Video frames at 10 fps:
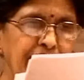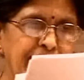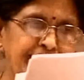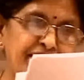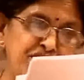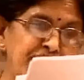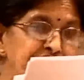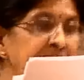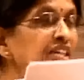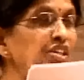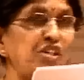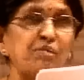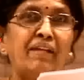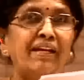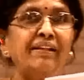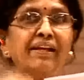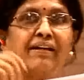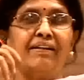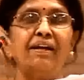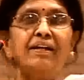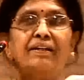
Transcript: A distant relationship, there they are